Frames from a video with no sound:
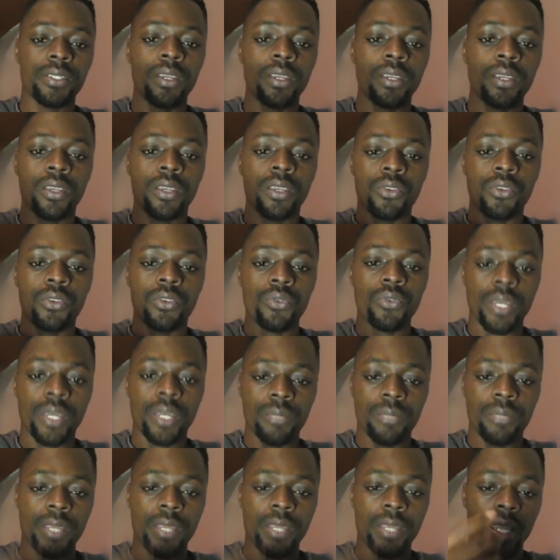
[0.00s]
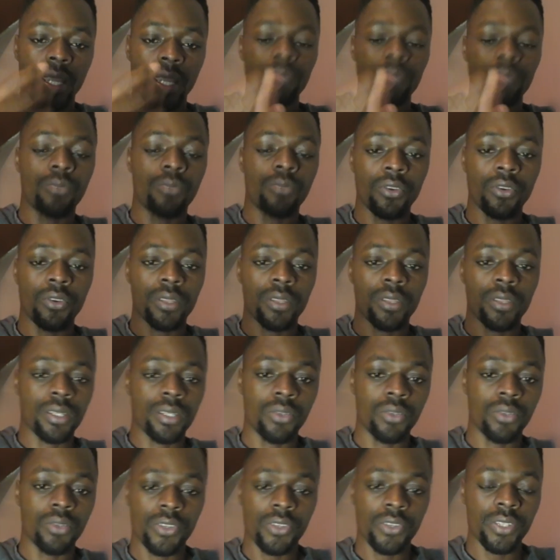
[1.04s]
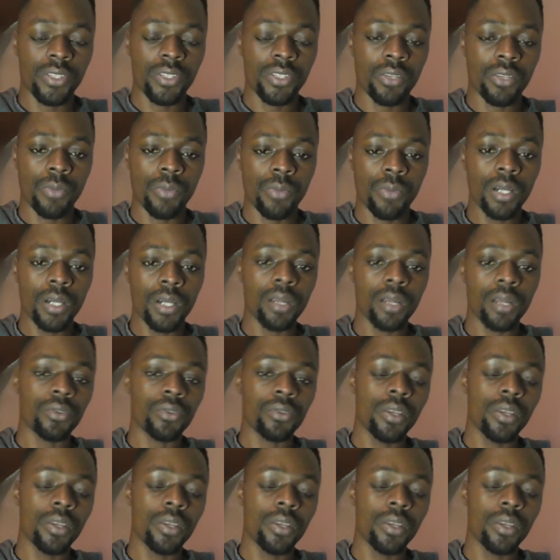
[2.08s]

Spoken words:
you can be heard more than the noise in your background.